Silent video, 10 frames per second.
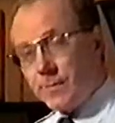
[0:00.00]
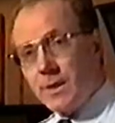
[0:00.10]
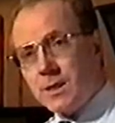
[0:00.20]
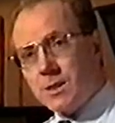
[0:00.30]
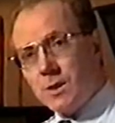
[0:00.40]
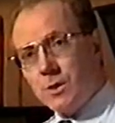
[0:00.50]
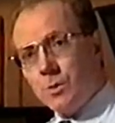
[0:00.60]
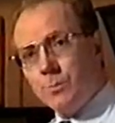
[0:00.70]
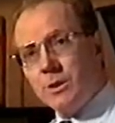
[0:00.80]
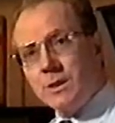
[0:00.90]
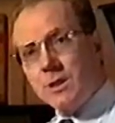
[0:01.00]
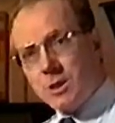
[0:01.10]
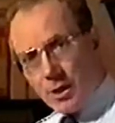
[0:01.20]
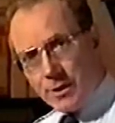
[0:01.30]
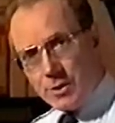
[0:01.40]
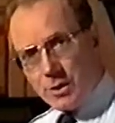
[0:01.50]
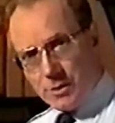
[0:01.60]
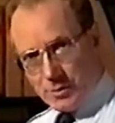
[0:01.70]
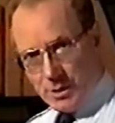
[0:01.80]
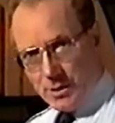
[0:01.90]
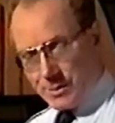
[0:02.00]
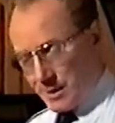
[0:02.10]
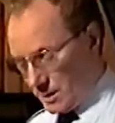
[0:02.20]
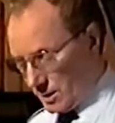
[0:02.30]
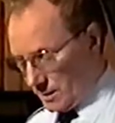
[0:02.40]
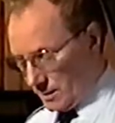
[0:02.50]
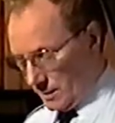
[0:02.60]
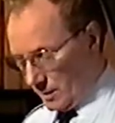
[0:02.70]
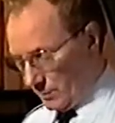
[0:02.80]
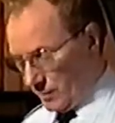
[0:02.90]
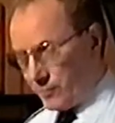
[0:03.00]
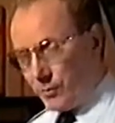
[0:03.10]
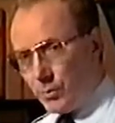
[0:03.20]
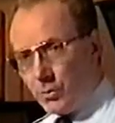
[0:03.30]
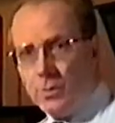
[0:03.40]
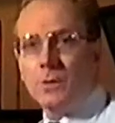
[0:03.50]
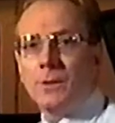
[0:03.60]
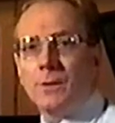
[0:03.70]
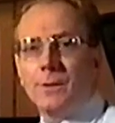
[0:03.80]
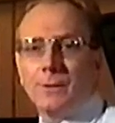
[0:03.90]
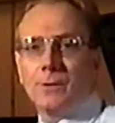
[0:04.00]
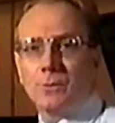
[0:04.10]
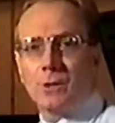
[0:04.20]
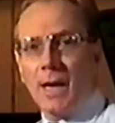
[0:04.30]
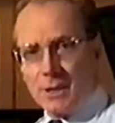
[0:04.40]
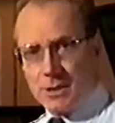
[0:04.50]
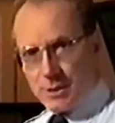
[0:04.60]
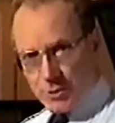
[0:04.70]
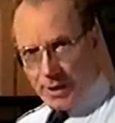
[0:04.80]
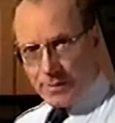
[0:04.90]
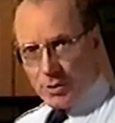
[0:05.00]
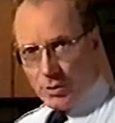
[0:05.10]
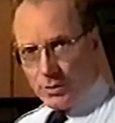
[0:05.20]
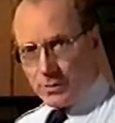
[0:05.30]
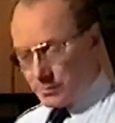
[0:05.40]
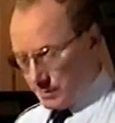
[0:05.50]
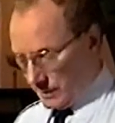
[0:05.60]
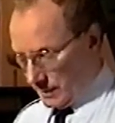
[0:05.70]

This you will put inside your car's engine before you actually drain the oil.